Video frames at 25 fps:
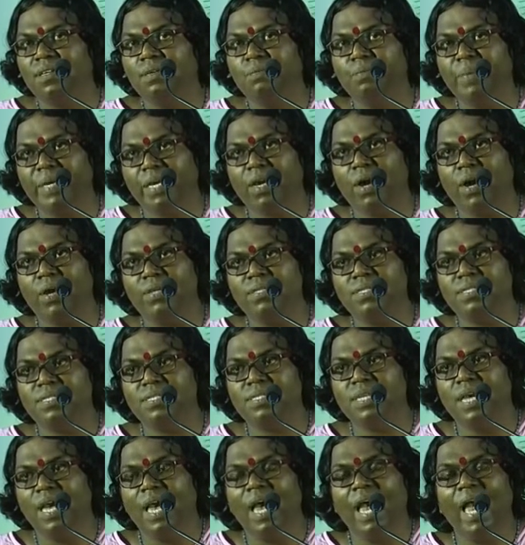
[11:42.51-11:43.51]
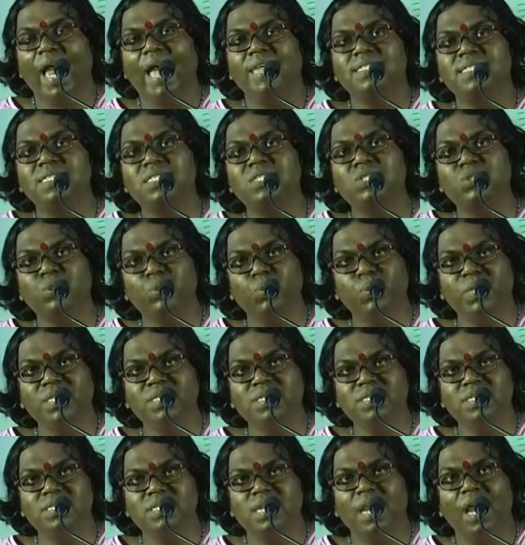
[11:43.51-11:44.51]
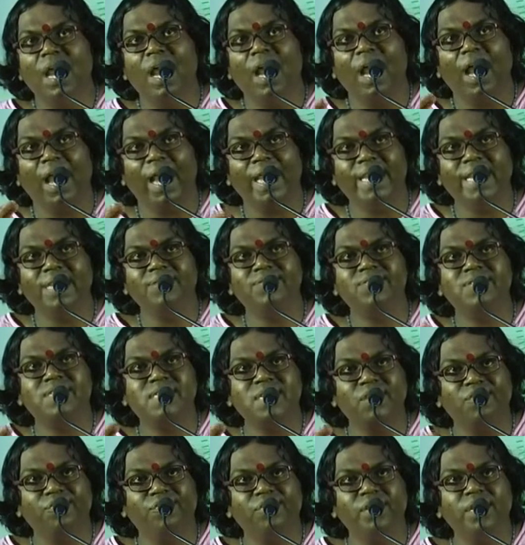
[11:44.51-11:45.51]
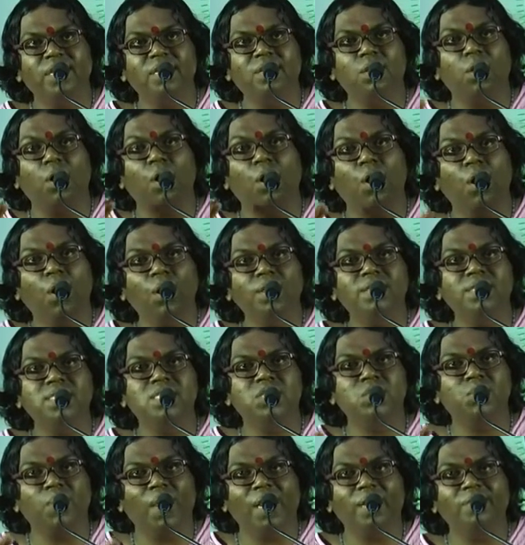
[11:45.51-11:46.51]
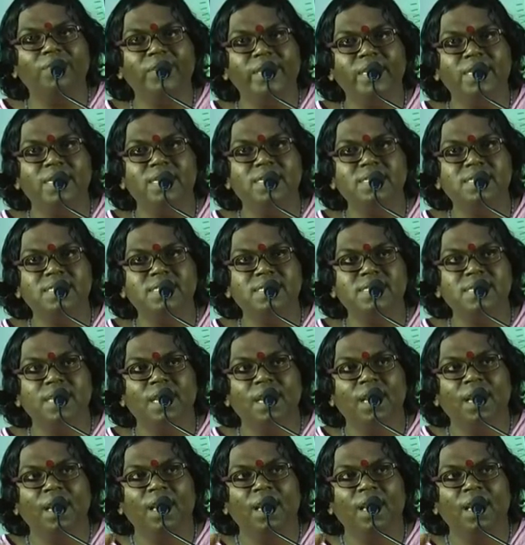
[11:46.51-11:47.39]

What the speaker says: Because as a student, I have suffered all the 12 years,